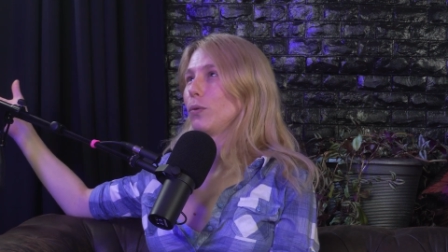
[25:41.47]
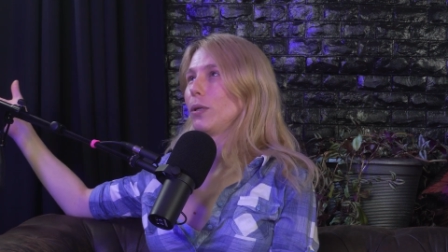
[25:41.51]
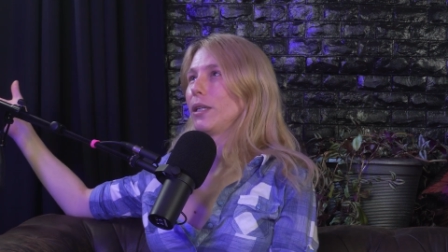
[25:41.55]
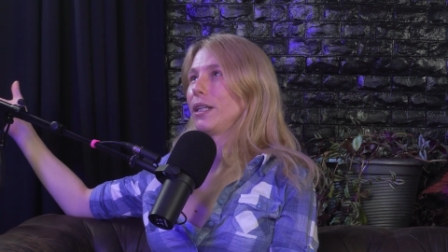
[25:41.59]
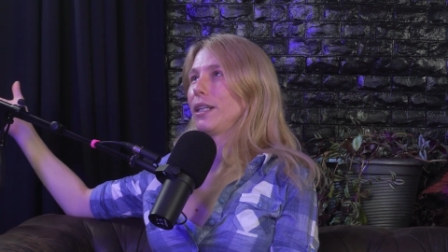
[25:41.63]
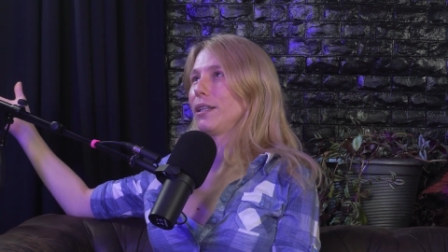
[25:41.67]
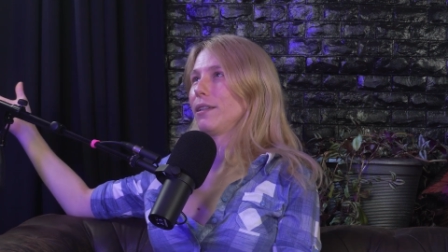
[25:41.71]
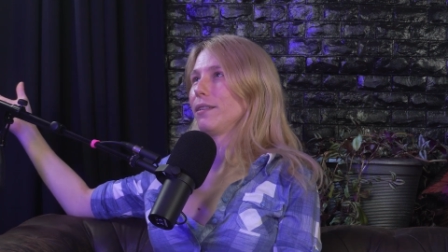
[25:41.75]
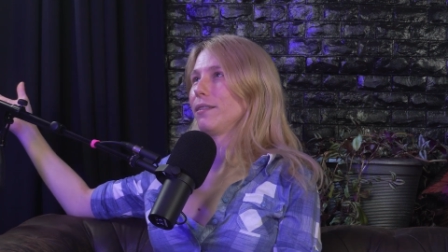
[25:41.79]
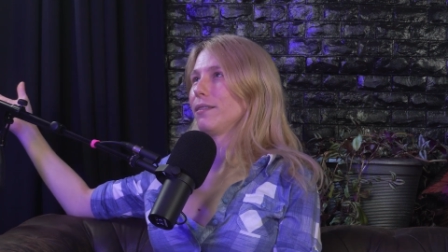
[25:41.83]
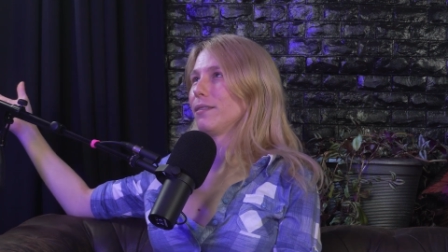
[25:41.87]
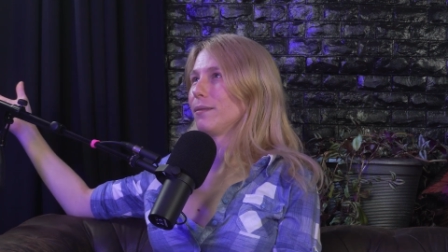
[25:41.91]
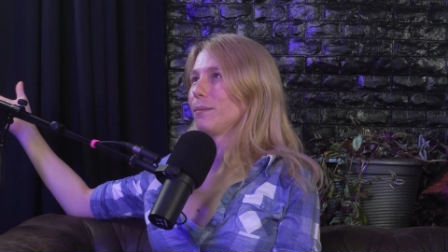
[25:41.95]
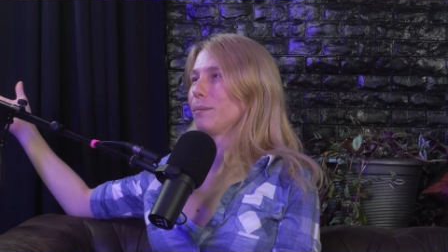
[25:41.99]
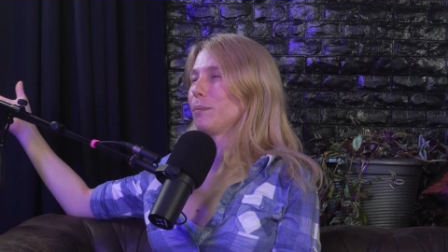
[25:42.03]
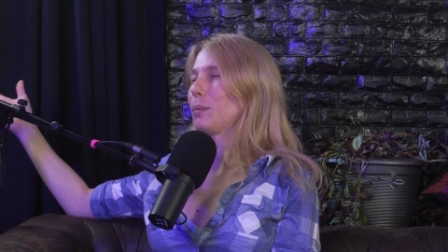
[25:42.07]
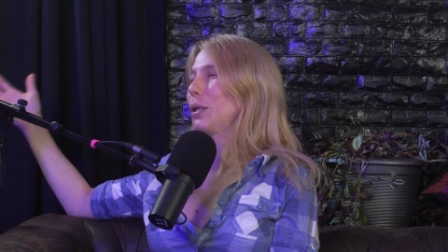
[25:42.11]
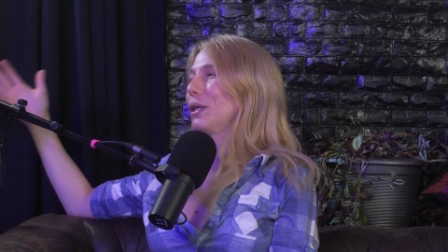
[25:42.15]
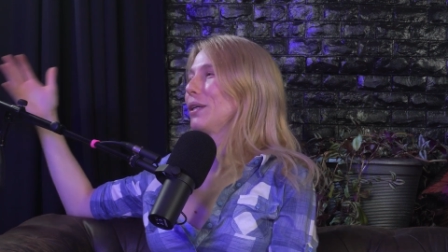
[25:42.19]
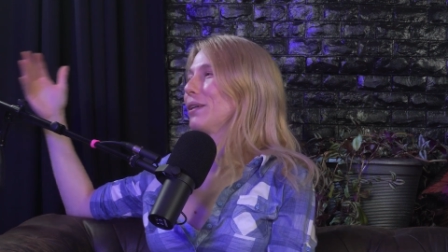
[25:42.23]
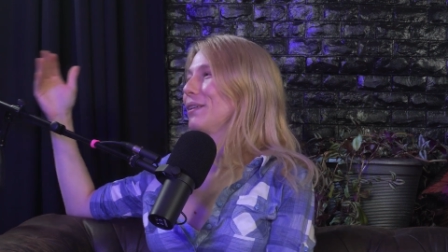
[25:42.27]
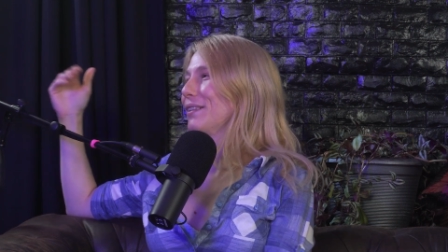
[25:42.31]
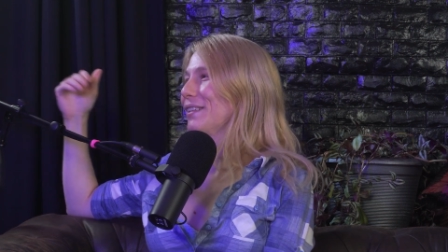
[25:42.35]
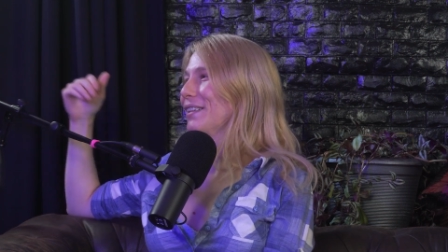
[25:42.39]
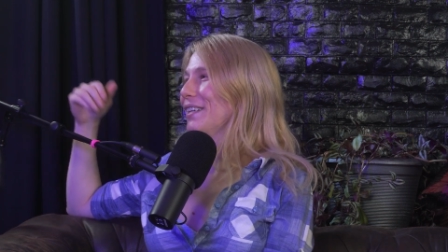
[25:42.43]
read,
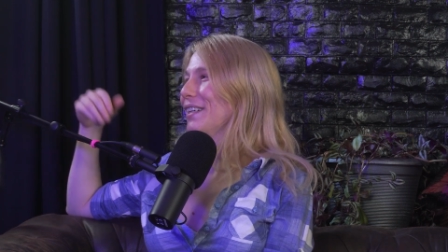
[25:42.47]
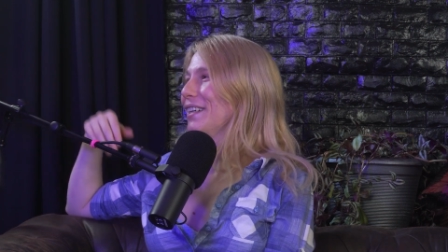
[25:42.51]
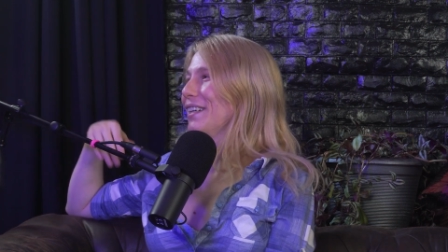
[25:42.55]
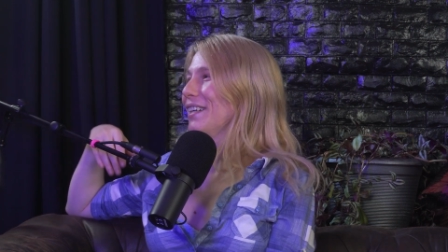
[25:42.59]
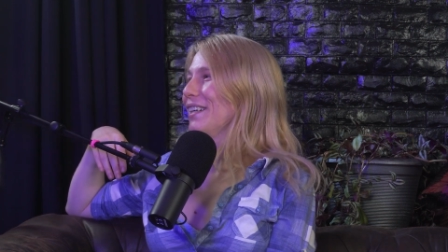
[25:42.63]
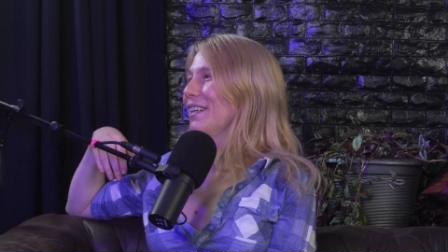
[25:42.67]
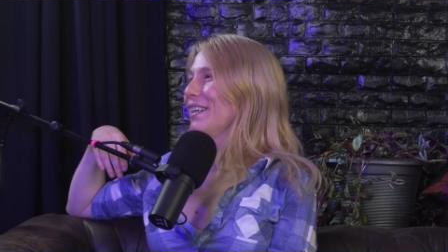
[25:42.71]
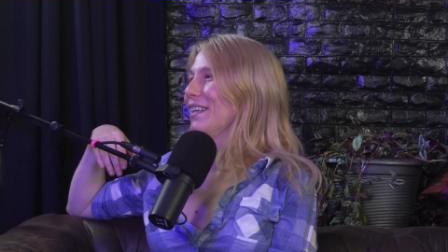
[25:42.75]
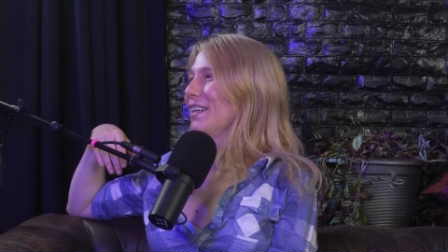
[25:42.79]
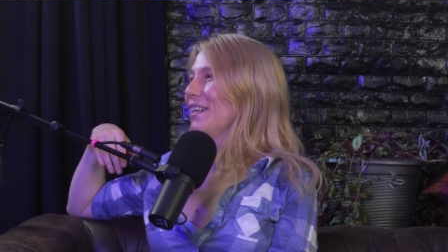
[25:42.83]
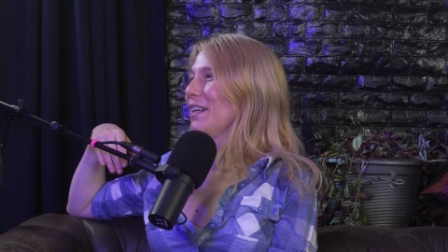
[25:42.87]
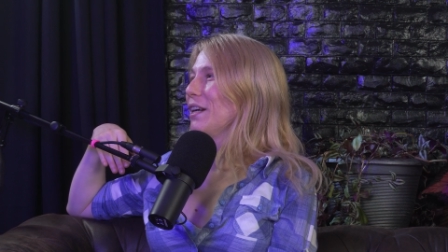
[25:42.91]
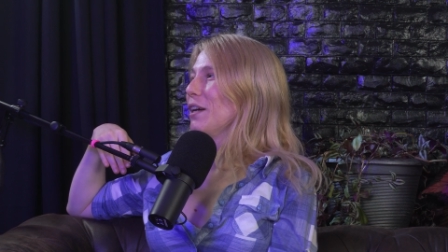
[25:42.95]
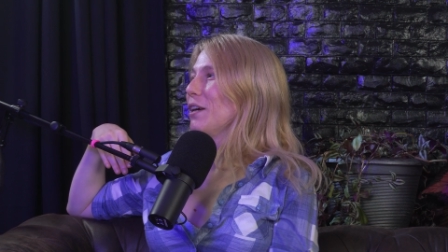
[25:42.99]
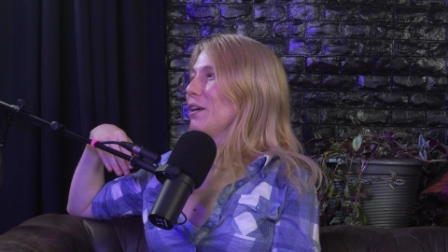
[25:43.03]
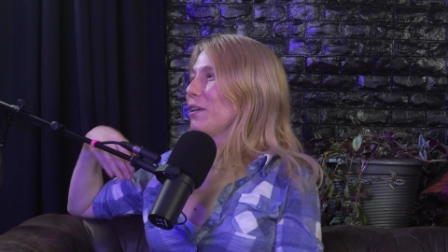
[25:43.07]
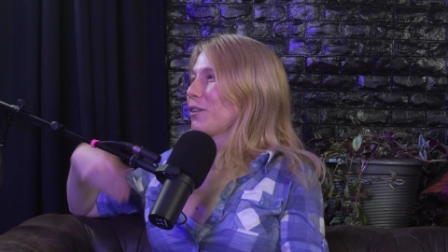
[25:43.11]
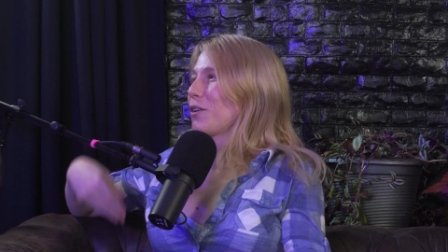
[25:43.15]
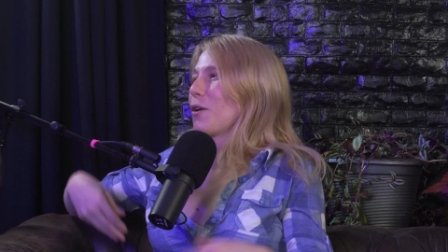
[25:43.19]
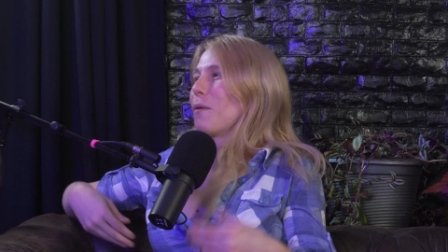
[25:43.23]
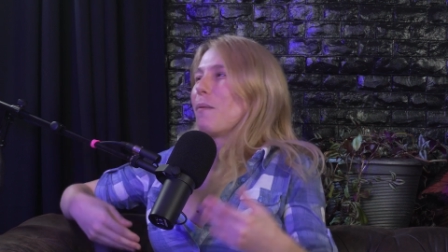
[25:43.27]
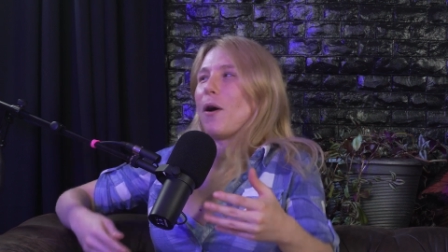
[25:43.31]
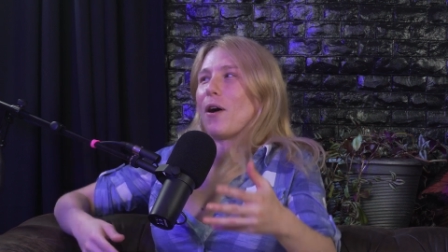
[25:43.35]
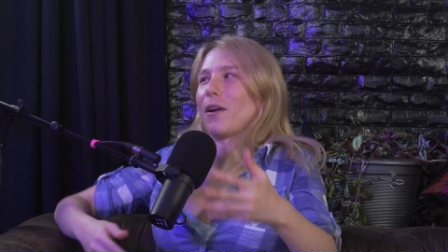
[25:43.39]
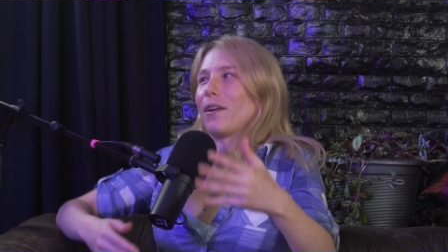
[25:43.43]
but
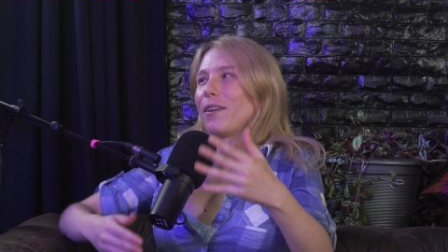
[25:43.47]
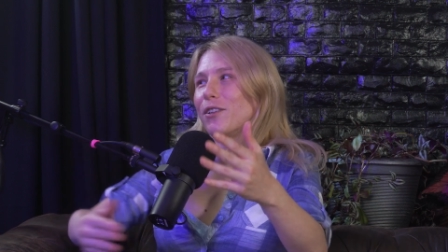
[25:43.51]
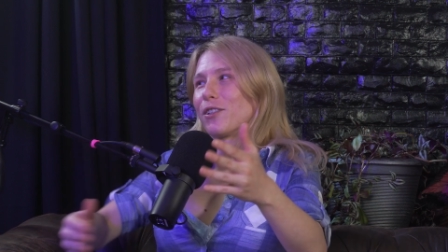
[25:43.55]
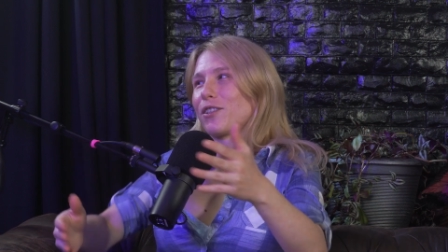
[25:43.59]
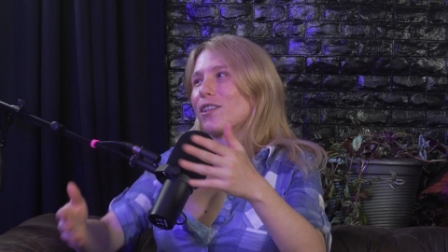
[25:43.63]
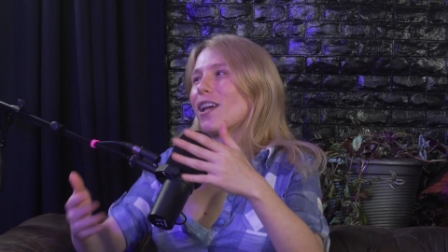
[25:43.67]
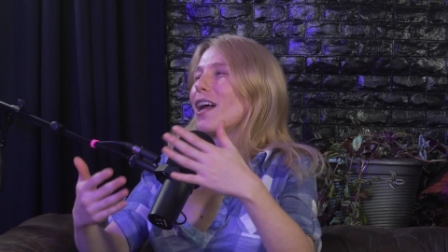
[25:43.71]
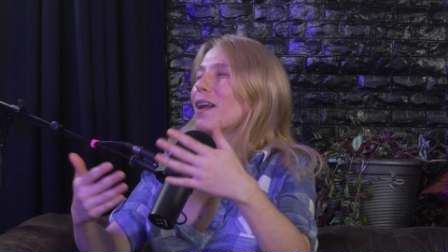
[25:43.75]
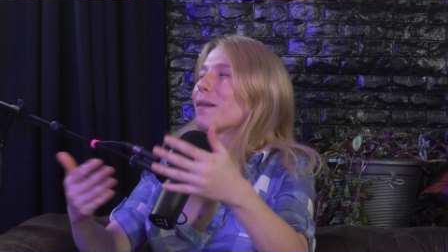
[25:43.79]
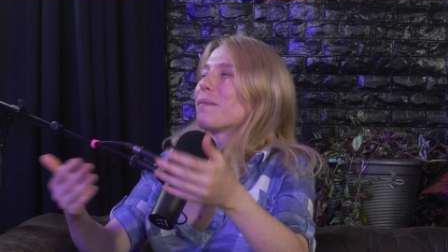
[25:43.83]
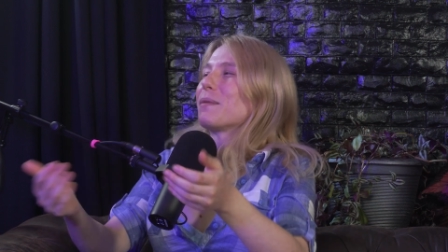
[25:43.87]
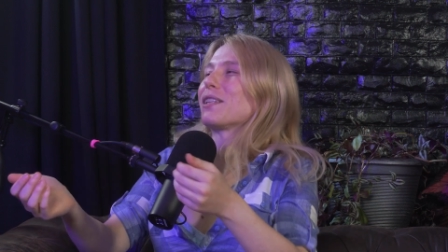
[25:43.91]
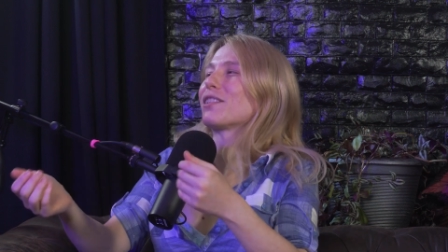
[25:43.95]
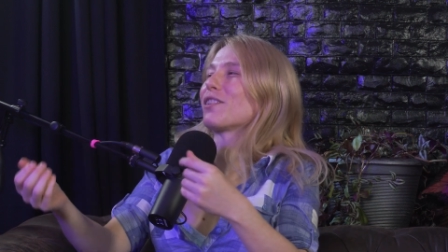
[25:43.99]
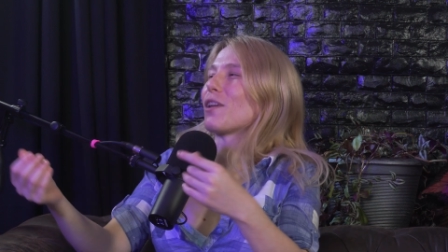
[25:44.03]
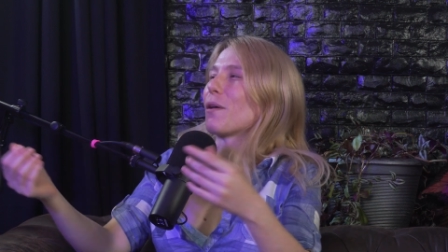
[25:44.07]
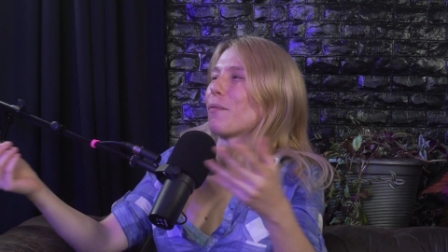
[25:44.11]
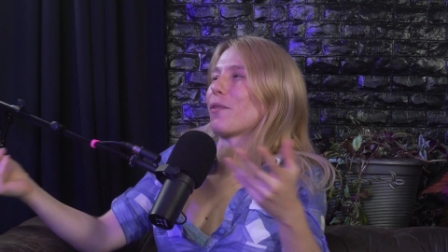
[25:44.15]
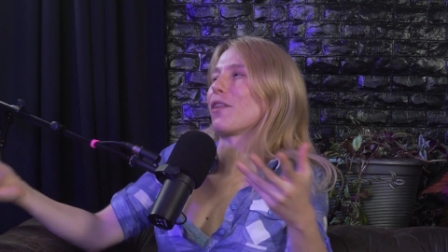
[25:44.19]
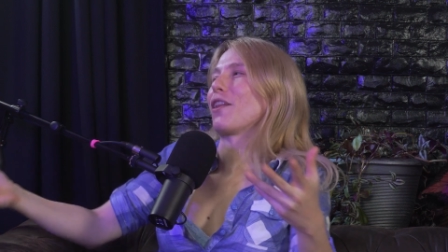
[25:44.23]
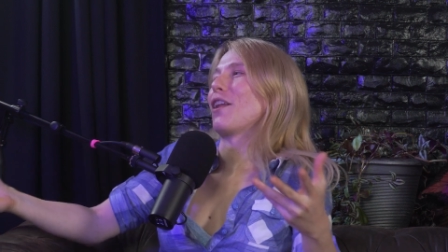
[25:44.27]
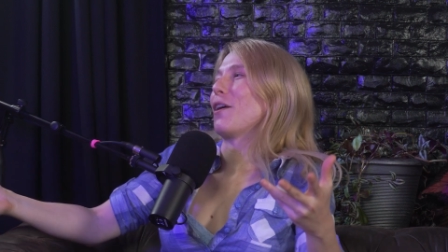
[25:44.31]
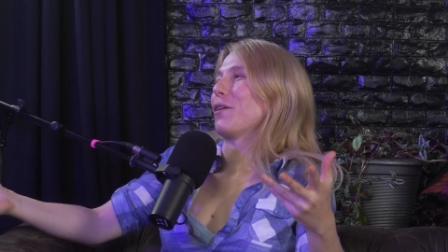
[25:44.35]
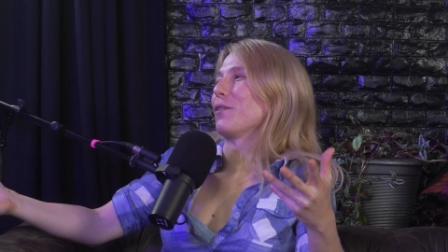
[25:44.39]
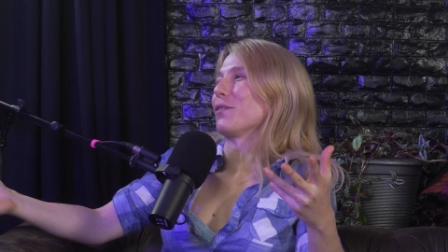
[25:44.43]
come on, there's got to be
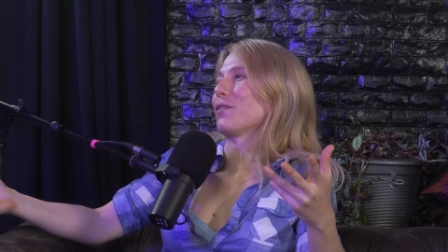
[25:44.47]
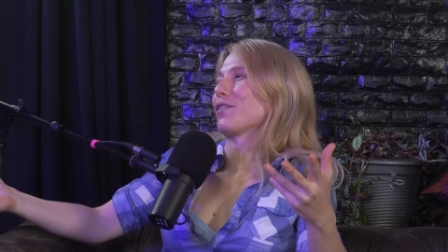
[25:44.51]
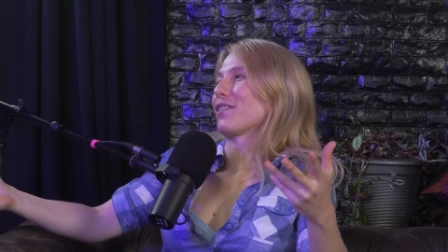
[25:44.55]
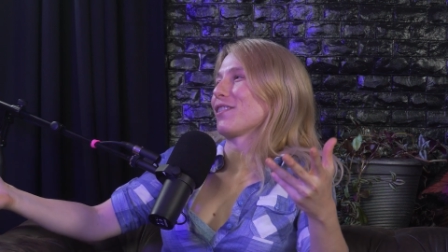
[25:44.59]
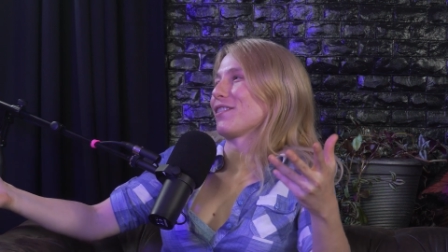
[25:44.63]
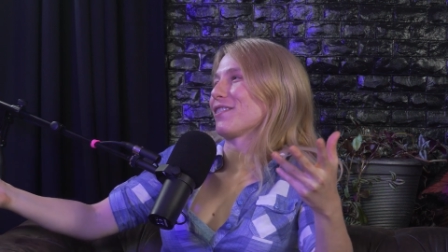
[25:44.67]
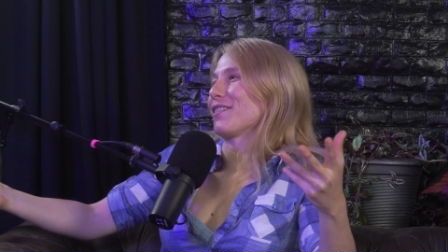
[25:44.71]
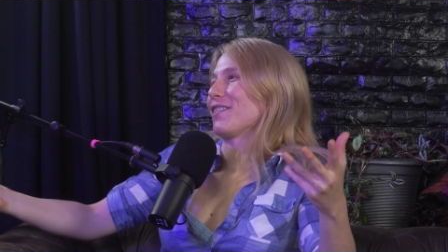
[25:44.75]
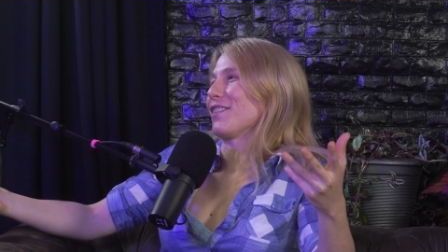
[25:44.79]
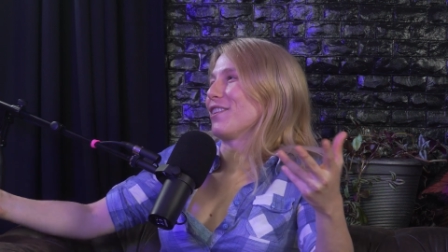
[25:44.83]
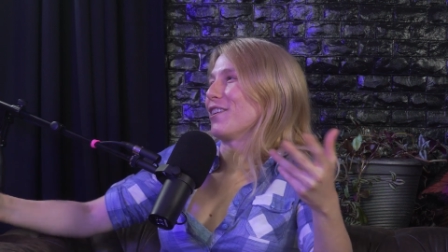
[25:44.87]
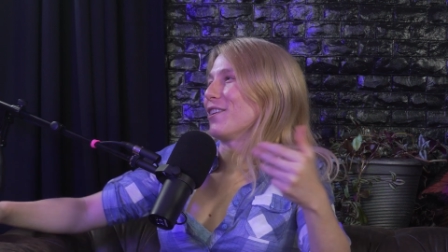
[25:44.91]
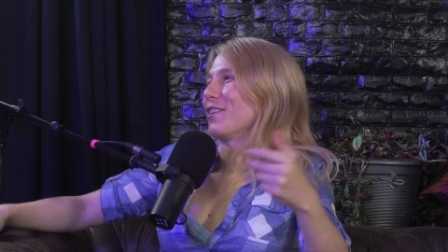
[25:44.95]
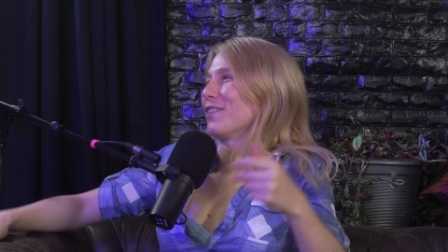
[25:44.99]
something else, you